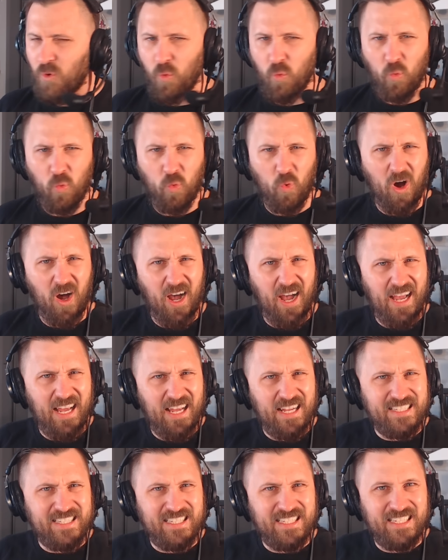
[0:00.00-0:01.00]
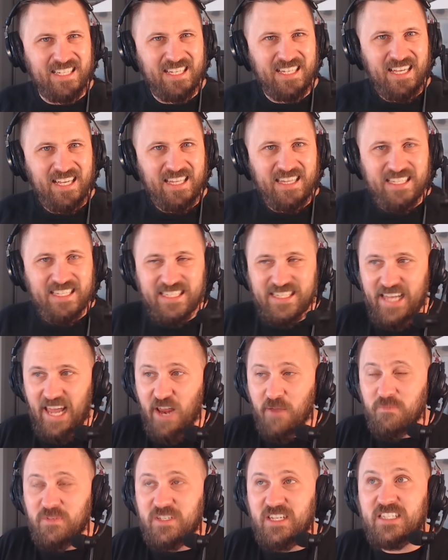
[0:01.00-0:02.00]
What? This
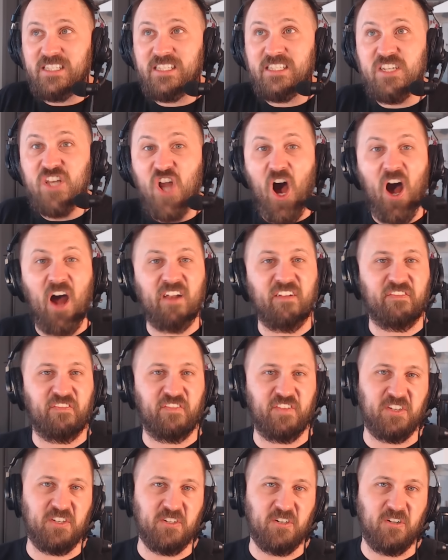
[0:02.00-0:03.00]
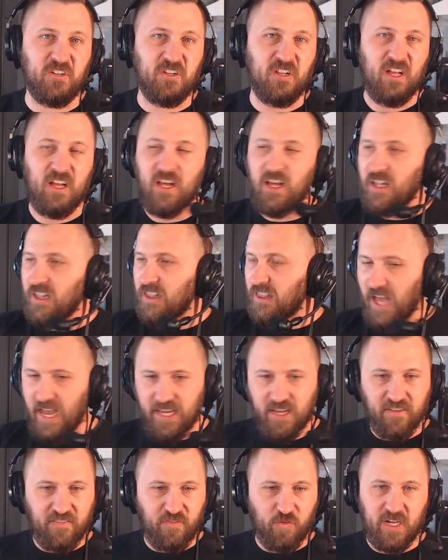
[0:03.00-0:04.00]
game does not feel
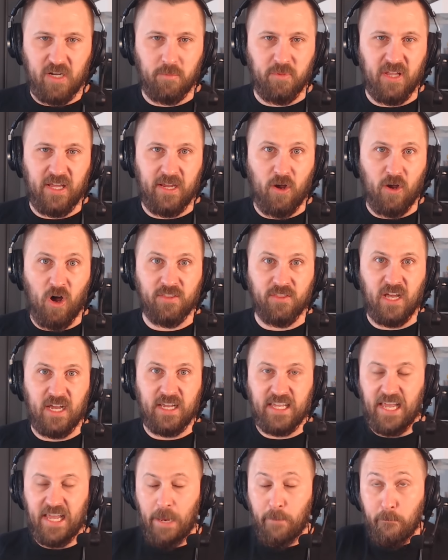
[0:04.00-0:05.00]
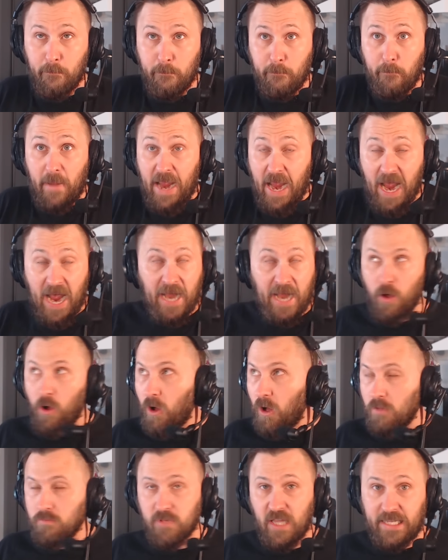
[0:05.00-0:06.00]
like a free to play online game at
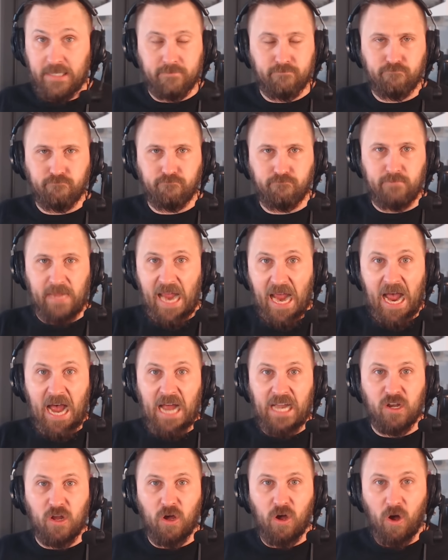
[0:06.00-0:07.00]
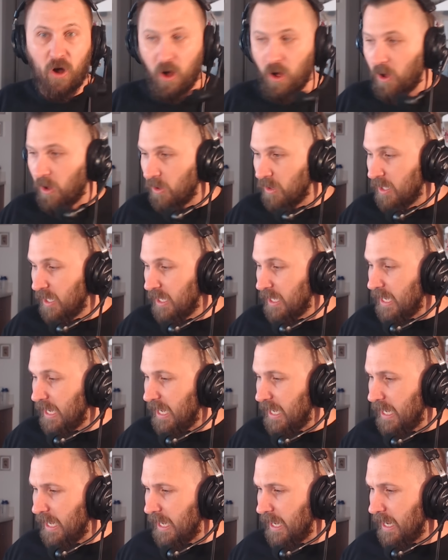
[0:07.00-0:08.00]
all. Like, at all.
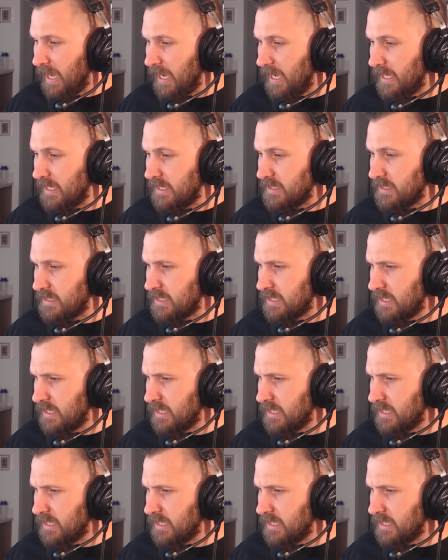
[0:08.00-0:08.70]
And